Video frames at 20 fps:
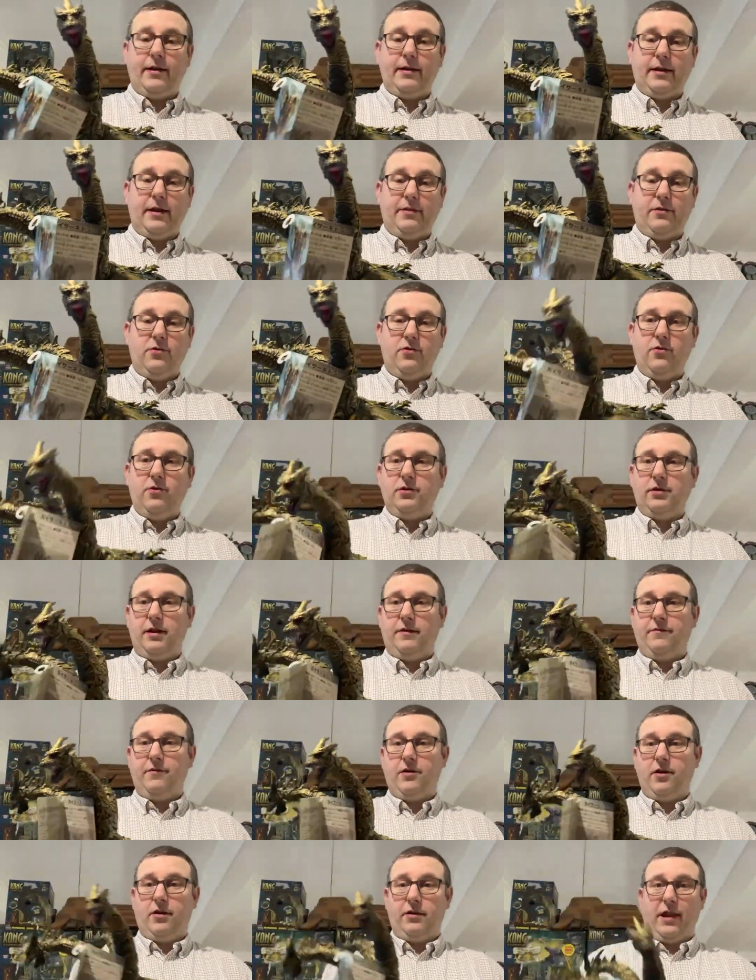those have
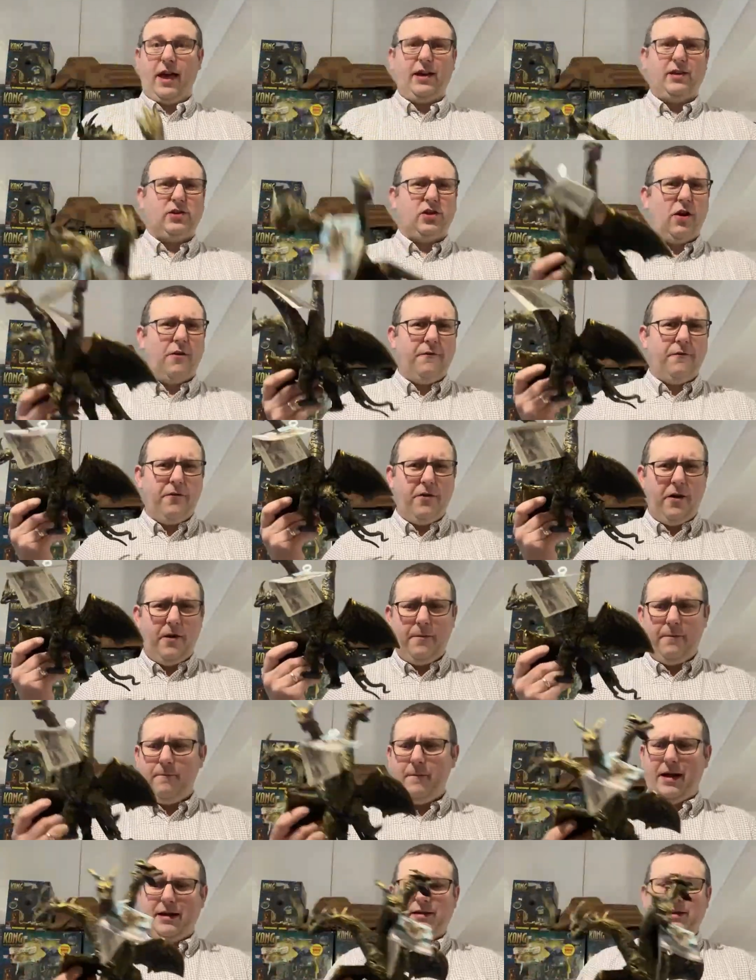gone. That's gone for a
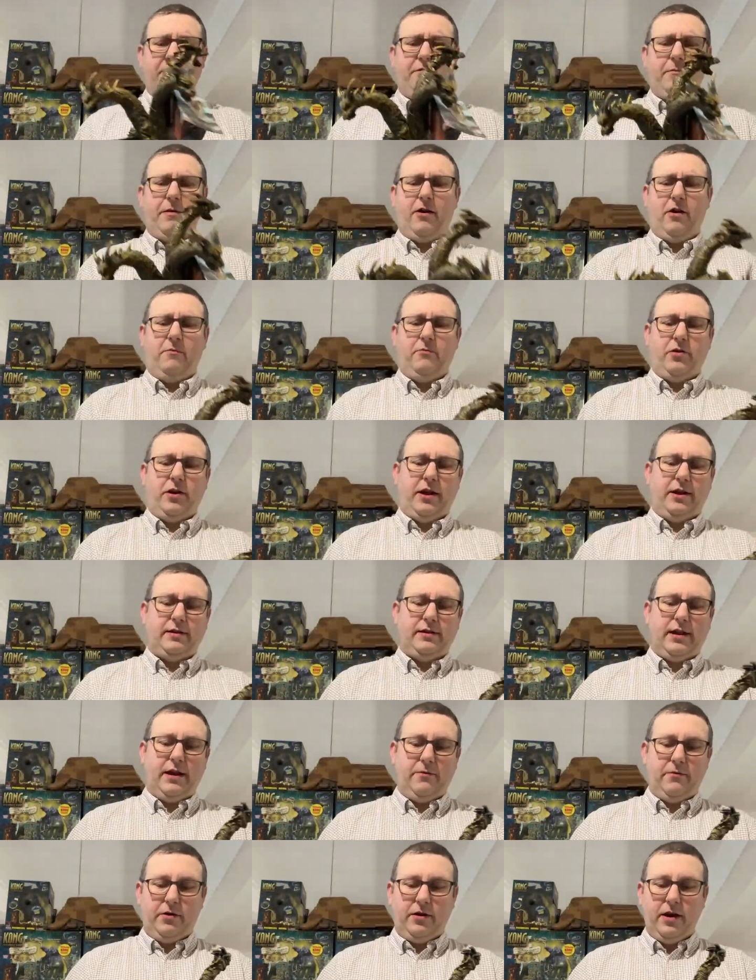massive amount of money as
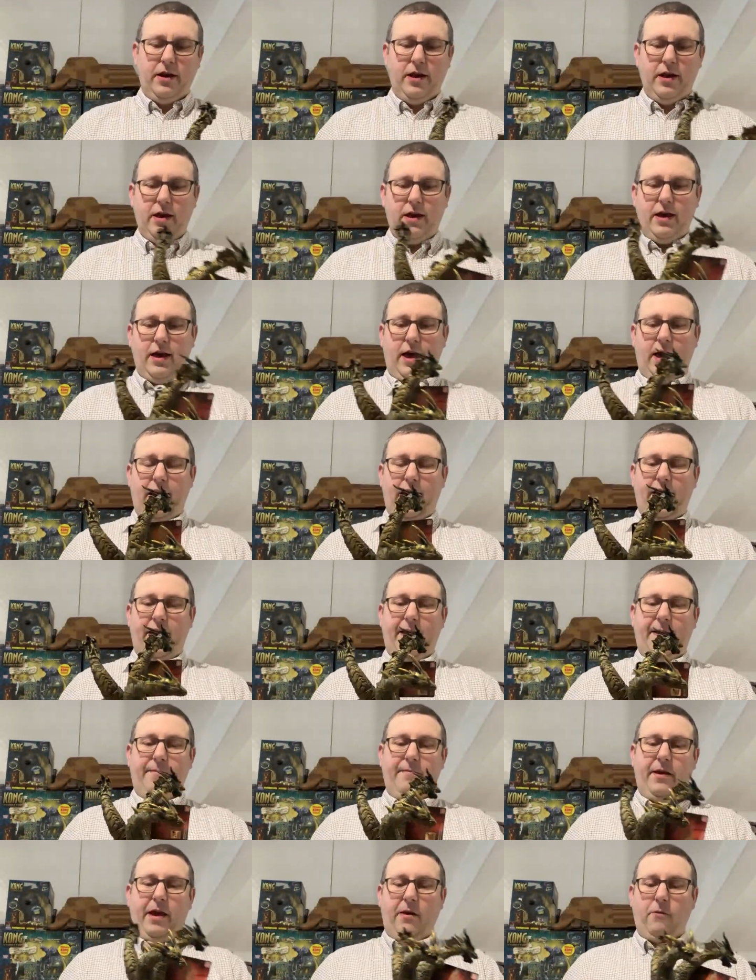that one.
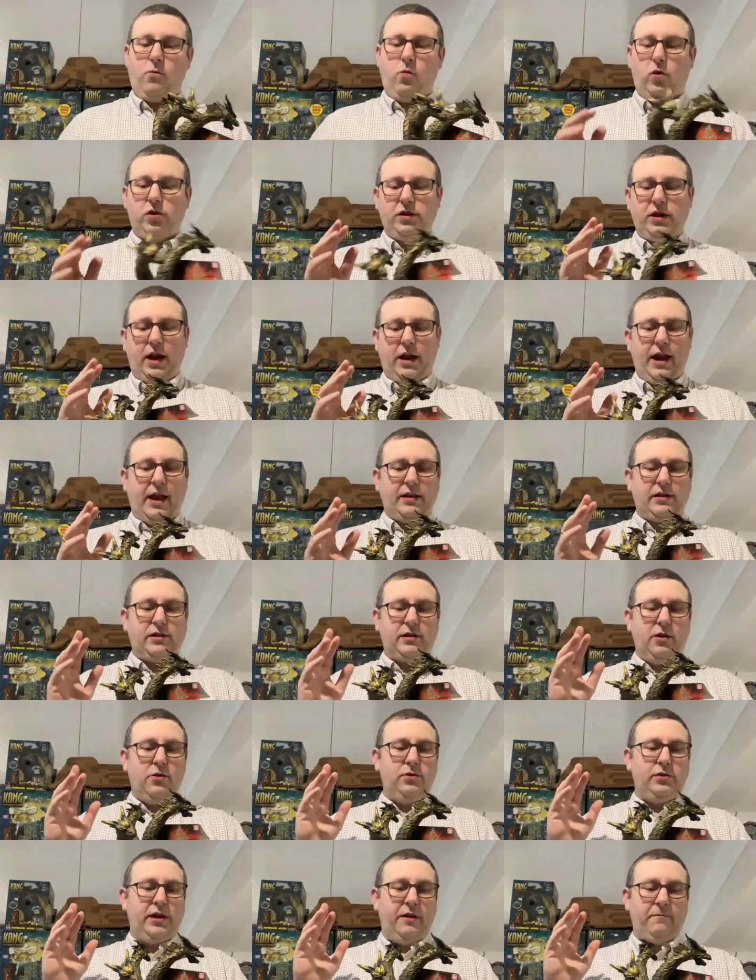It wasn't an
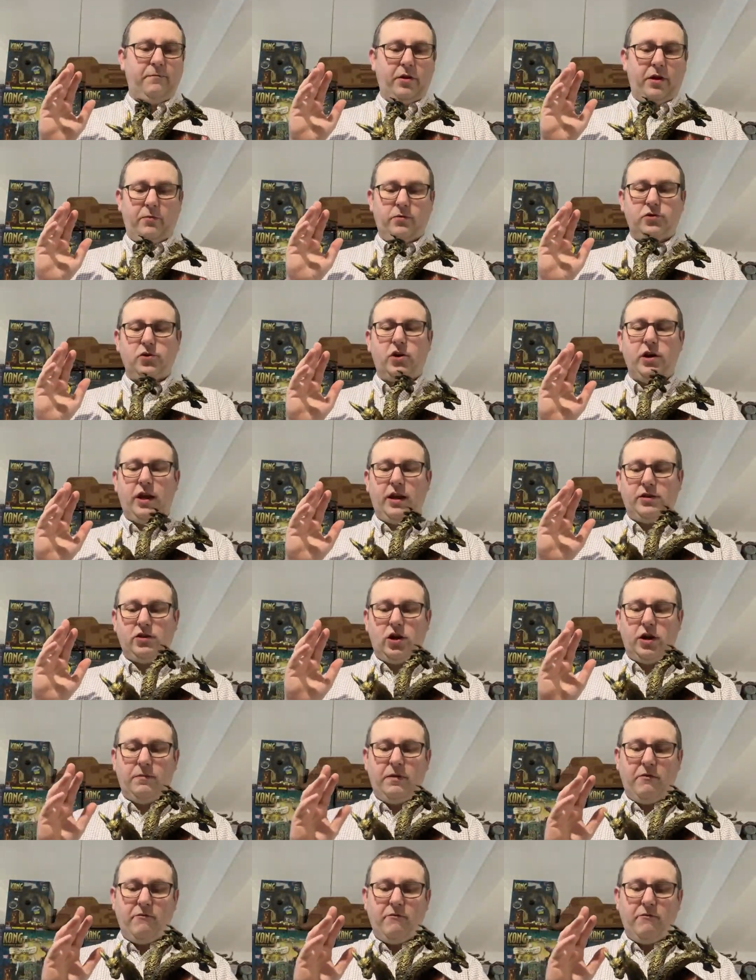exclusive, but it's only been